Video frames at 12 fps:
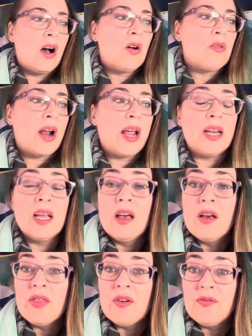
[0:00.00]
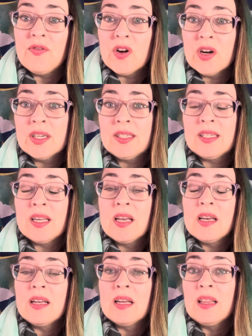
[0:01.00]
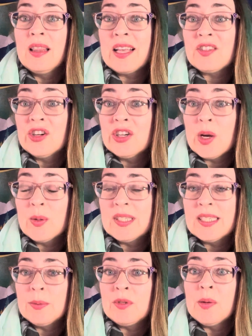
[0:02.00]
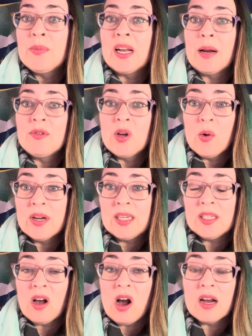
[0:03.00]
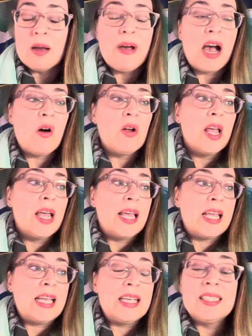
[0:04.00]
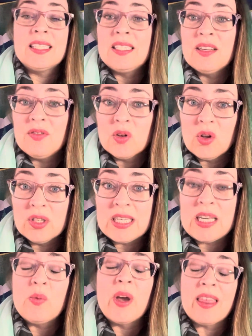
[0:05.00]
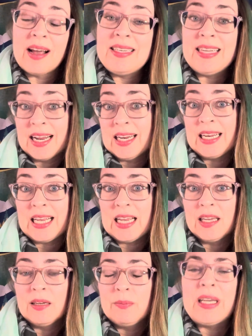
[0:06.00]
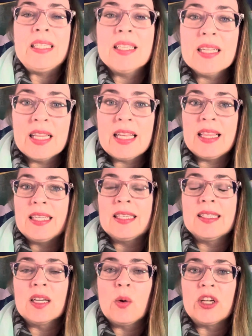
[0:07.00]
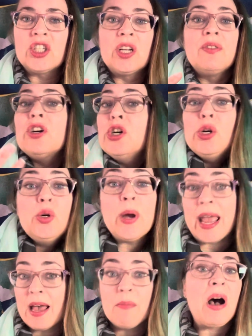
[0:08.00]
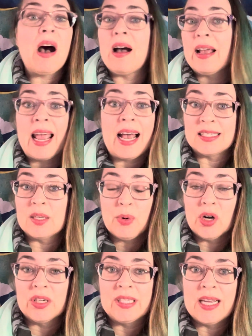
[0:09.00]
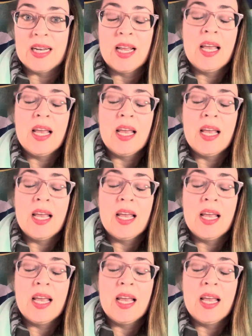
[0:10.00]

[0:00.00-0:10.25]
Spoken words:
All right, the first lesser known symptom that I'm going to talk about is difficulty with identity. Basically, this is the question of who am I as a person?